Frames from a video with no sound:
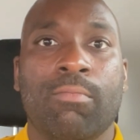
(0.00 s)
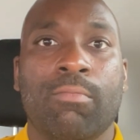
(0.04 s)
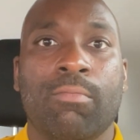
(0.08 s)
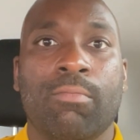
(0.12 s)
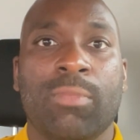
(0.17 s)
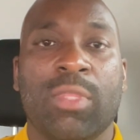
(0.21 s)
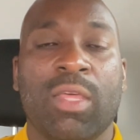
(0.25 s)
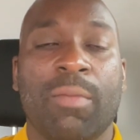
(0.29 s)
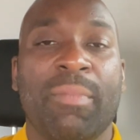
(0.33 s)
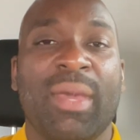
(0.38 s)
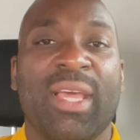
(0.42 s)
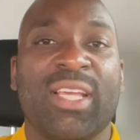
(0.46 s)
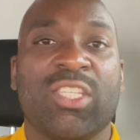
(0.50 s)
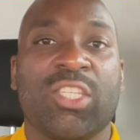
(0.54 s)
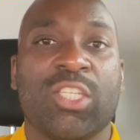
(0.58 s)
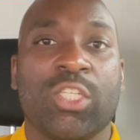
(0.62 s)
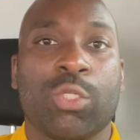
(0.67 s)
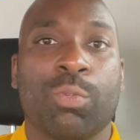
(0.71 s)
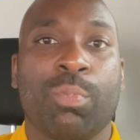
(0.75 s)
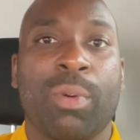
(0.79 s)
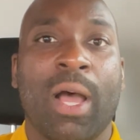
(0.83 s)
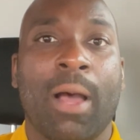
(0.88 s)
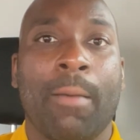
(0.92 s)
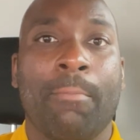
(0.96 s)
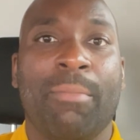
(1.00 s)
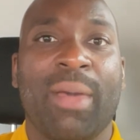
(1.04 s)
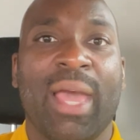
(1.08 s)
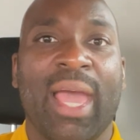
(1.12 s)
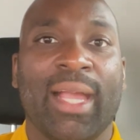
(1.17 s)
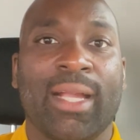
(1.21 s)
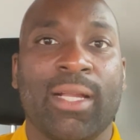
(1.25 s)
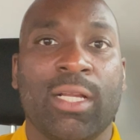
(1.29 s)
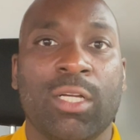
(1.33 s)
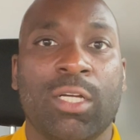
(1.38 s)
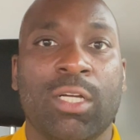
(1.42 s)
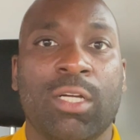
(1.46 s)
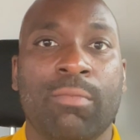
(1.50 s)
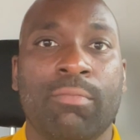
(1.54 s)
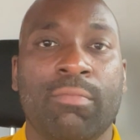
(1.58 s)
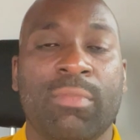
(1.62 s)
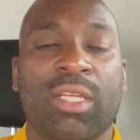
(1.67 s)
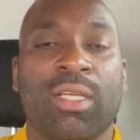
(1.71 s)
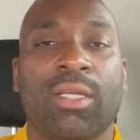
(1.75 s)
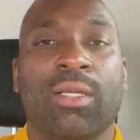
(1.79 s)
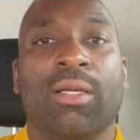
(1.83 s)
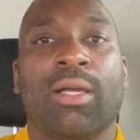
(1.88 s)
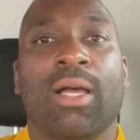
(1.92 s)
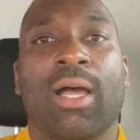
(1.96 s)
the message popped back up.
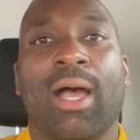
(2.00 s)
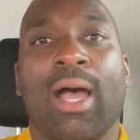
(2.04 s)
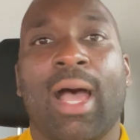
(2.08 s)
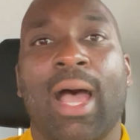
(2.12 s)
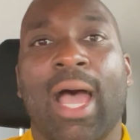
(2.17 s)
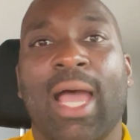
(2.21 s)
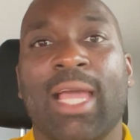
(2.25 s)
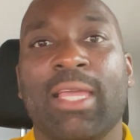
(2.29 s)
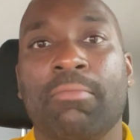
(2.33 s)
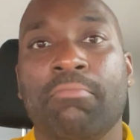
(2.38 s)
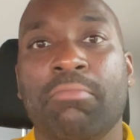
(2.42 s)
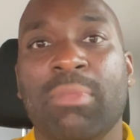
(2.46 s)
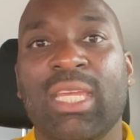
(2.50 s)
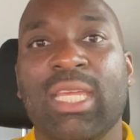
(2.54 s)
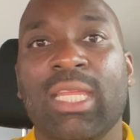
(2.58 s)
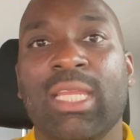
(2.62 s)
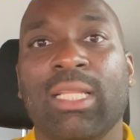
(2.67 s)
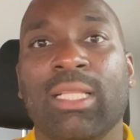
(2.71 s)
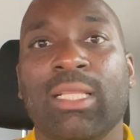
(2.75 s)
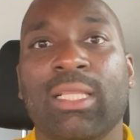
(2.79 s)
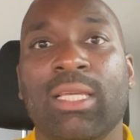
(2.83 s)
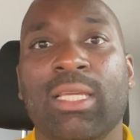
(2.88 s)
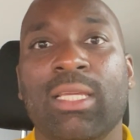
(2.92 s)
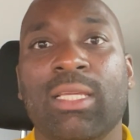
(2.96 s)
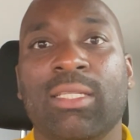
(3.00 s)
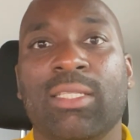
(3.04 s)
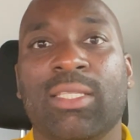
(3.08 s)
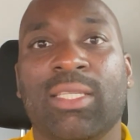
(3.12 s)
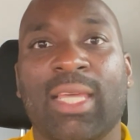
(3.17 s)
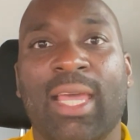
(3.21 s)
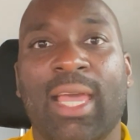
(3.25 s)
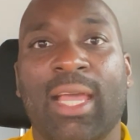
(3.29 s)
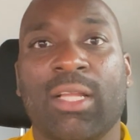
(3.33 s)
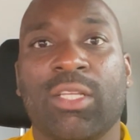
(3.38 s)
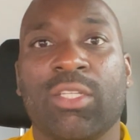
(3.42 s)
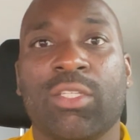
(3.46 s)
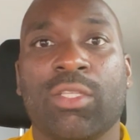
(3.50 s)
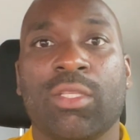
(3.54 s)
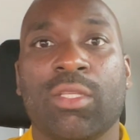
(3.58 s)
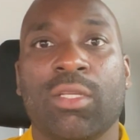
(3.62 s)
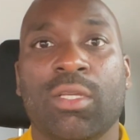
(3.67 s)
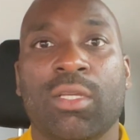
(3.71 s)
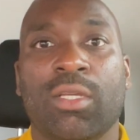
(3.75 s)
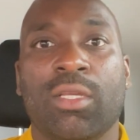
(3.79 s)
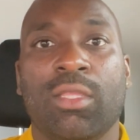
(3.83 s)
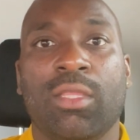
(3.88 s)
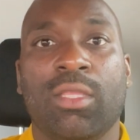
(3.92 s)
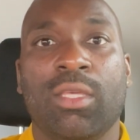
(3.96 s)
I immediately text
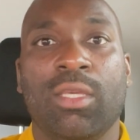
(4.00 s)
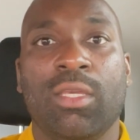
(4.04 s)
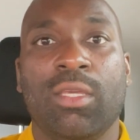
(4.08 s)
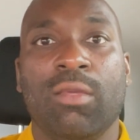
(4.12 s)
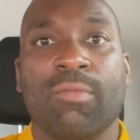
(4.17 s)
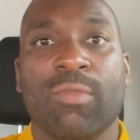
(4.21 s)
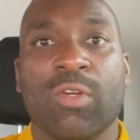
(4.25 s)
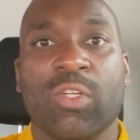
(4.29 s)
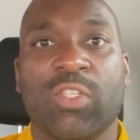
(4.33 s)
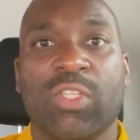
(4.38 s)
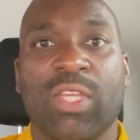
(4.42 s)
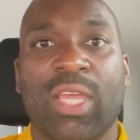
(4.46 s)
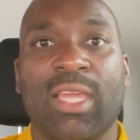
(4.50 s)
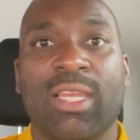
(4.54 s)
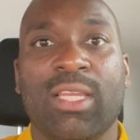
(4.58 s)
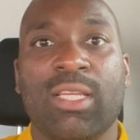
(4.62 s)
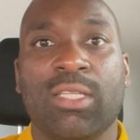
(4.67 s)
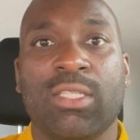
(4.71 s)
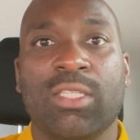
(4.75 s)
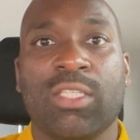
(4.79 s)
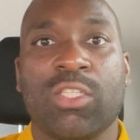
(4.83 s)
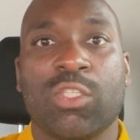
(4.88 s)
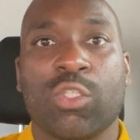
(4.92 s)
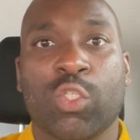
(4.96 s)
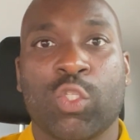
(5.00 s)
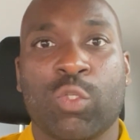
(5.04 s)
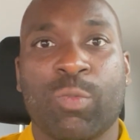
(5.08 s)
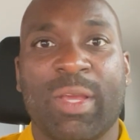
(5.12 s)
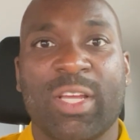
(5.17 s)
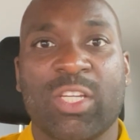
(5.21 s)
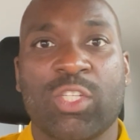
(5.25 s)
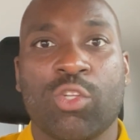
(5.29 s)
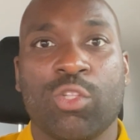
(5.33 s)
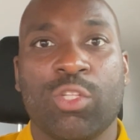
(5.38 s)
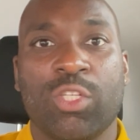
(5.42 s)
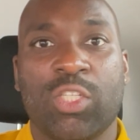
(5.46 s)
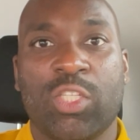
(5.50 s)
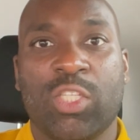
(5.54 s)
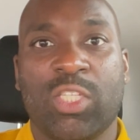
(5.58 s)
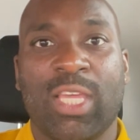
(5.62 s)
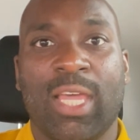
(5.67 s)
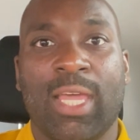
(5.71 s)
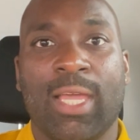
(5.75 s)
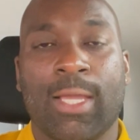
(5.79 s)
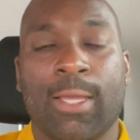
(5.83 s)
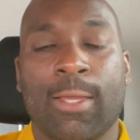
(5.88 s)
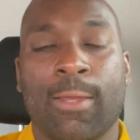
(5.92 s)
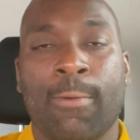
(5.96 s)
the Mercedes specialist
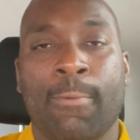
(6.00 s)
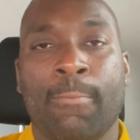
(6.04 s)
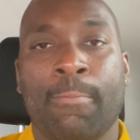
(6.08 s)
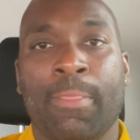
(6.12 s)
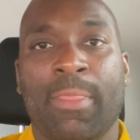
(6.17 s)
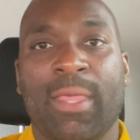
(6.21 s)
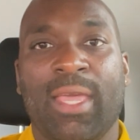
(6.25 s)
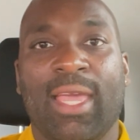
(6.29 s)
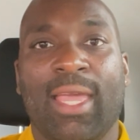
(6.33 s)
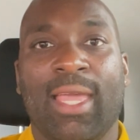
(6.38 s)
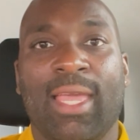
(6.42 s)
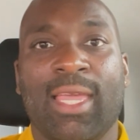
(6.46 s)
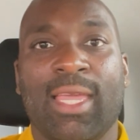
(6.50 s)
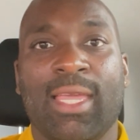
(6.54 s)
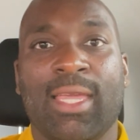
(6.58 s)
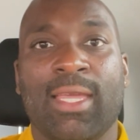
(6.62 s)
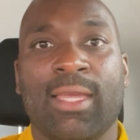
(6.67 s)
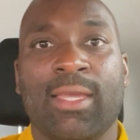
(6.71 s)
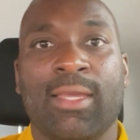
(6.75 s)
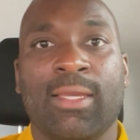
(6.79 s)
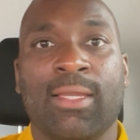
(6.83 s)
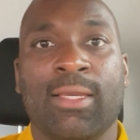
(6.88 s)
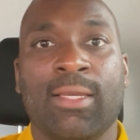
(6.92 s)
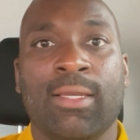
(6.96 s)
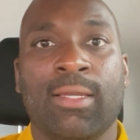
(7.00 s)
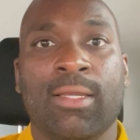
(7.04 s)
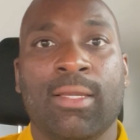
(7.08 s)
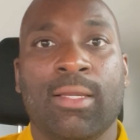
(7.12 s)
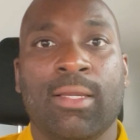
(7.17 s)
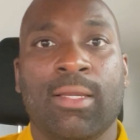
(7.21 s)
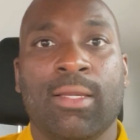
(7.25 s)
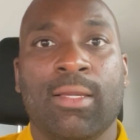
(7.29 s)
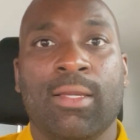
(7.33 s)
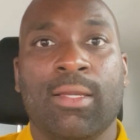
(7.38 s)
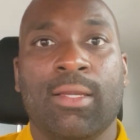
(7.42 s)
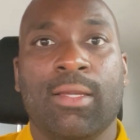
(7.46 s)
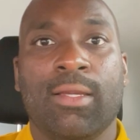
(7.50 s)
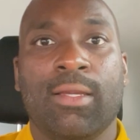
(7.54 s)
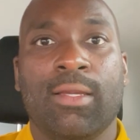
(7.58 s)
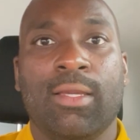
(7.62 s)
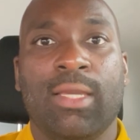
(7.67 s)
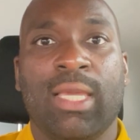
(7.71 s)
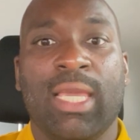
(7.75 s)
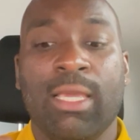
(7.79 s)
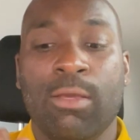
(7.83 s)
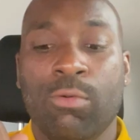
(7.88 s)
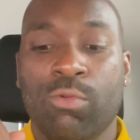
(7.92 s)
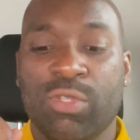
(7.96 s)
tech, and
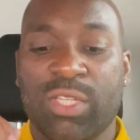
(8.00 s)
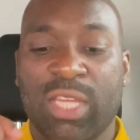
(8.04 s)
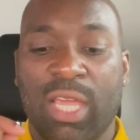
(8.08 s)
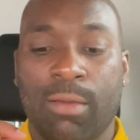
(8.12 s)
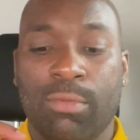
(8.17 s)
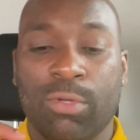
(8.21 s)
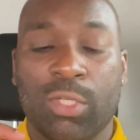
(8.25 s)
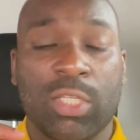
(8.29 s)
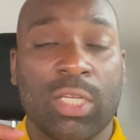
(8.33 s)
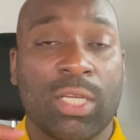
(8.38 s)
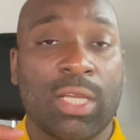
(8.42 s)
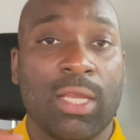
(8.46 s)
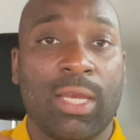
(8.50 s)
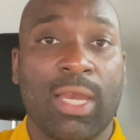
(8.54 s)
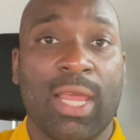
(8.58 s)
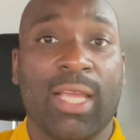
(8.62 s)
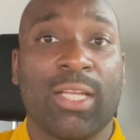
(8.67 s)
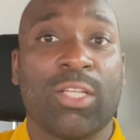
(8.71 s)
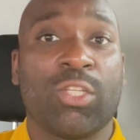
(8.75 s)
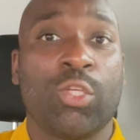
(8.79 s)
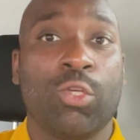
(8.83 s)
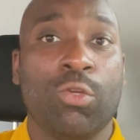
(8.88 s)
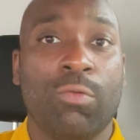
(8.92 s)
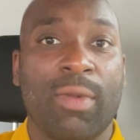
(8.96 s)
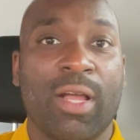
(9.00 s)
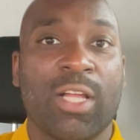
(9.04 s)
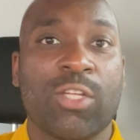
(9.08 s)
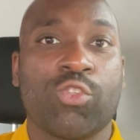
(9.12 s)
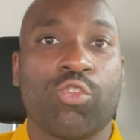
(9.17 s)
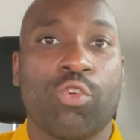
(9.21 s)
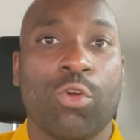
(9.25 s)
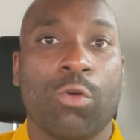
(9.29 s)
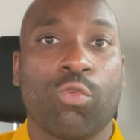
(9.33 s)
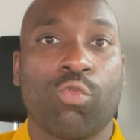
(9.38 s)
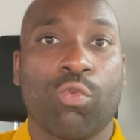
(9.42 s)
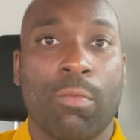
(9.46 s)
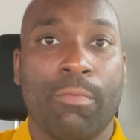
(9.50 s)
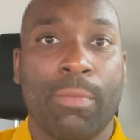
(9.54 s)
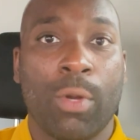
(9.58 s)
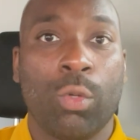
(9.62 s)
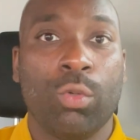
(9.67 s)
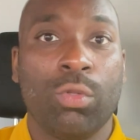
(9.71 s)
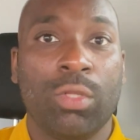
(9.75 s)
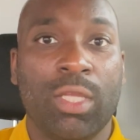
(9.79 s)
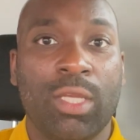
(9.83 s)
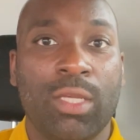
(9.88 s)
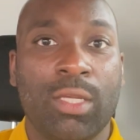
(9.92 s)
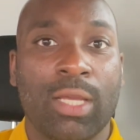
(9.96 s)
he was able to connect to my truck
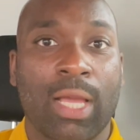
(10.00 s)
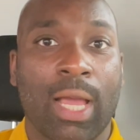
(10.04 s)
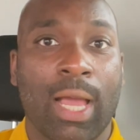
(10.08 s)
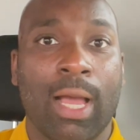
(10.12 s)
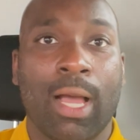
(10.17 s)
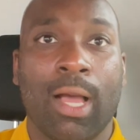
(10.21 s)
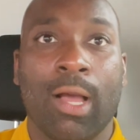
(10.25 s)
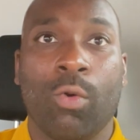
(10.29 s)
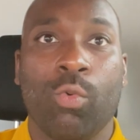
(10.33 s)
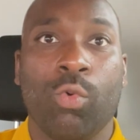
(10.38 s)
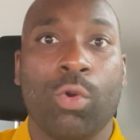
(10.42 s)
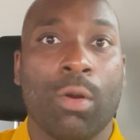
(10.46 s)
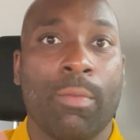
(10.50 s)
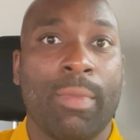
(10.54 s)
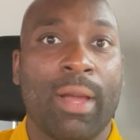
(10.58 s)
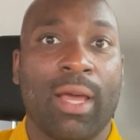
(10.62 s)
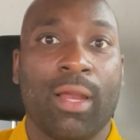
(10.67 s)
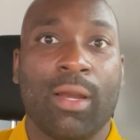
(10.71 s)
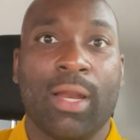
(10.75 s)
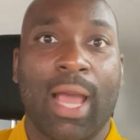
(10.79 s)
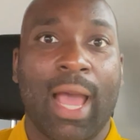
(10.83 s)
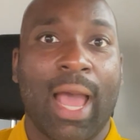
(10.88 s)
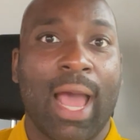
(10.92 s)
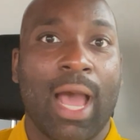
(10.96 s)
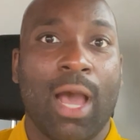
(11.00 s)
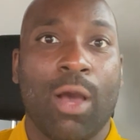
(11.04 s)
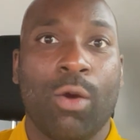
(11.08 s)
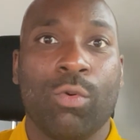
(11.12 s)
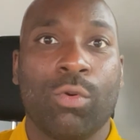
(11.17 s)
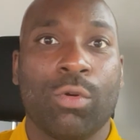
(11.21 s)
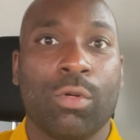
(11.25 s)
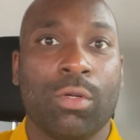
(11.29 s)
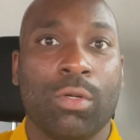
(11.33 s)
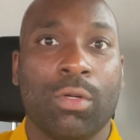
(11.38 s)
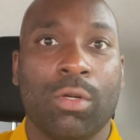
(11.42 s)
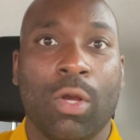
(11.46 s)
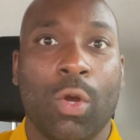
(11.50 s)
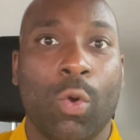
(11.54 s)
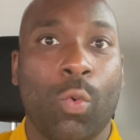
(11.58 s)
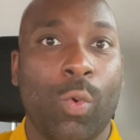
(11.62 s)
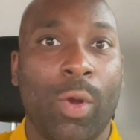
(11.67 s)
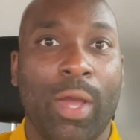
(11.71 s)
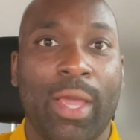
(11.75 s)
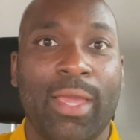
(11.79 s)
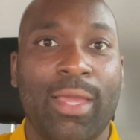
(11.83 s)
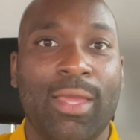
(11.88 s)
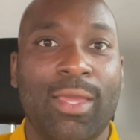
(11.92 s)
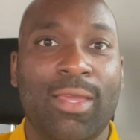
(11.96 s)
remotely. We're about an hour
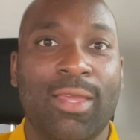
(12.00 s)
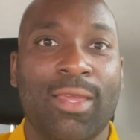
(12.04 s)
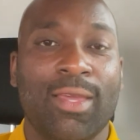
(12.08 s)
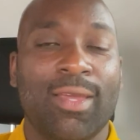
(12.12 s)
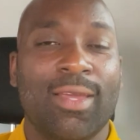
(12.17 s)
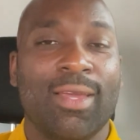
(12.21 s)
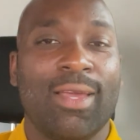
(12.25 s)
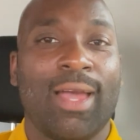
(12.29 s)
away.